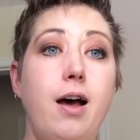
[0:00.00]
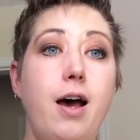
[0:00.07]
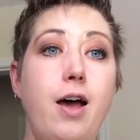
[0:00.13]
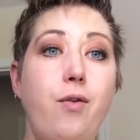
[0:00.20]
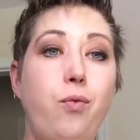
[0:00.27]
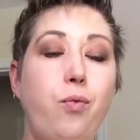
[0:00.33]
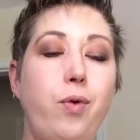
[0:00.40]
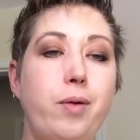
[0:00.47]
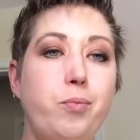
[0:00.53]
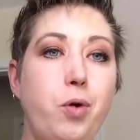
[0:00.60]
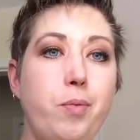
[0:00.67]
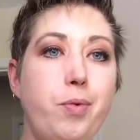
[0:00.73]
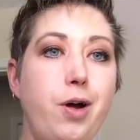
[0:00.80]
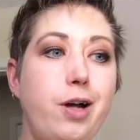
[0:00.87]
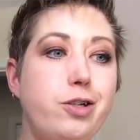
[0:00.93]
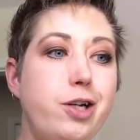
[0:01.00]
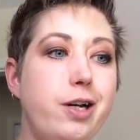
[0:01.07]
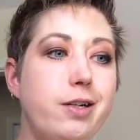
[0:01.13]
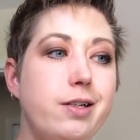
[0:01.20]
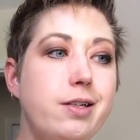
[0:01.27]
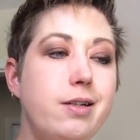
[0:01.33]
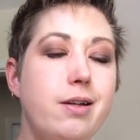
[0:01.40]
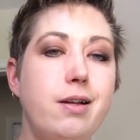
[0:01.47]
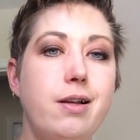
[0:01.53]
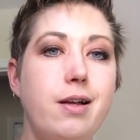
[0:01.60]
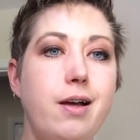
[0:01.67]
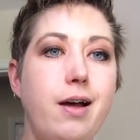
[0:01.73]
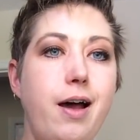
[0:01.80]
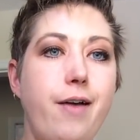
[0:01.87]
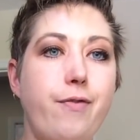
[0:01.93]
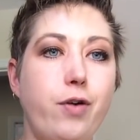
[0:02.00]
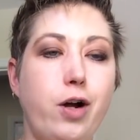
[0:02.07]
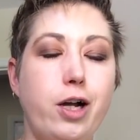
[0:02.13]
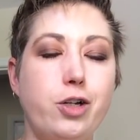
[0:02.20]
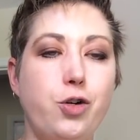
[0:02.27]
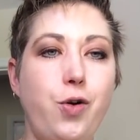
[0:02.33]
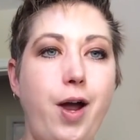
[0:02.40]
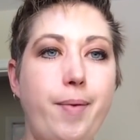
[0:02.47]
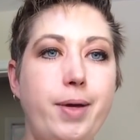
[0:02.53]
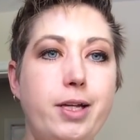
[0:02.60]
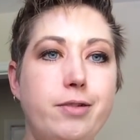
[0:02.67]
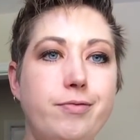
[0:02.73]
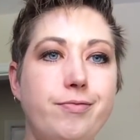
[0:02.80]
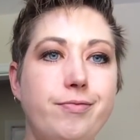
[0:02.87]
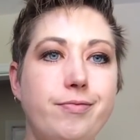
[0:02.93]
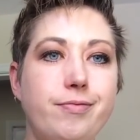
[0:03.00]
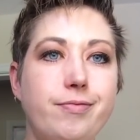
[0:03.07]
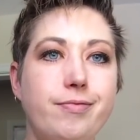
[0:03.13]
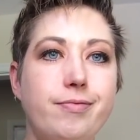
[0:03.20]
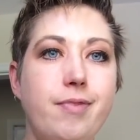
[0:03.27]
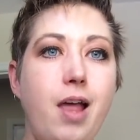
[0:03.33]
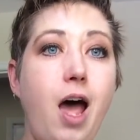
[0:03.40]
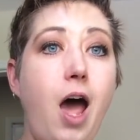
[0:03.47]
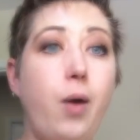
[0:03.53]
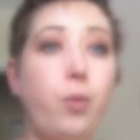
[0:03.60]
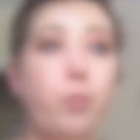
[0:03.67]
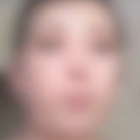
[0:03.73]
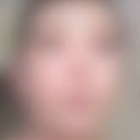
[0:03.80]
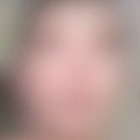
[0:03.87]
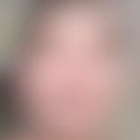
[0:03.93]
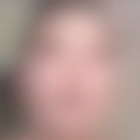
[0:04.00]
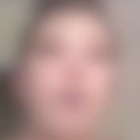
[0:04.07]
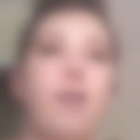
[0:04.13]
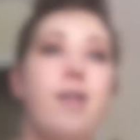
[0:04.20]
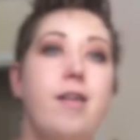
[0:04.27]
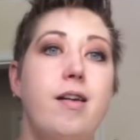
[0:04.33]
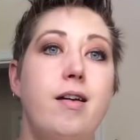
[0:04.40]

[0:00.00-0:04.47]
I have one more project. I forgot to grab it. I will be right back.